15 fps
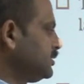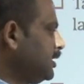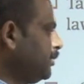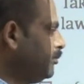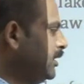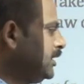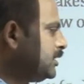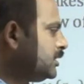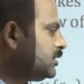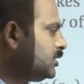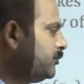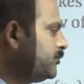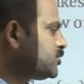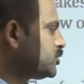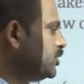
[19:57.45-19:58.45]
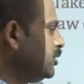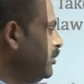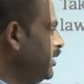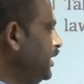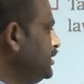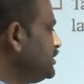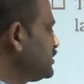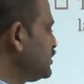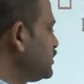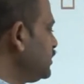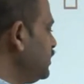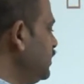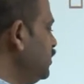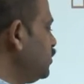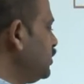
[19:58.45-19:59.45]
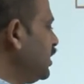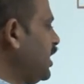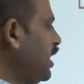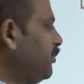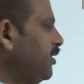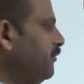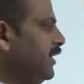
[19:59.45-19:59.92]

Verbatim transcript: The beta term is going to be inserted into the gamma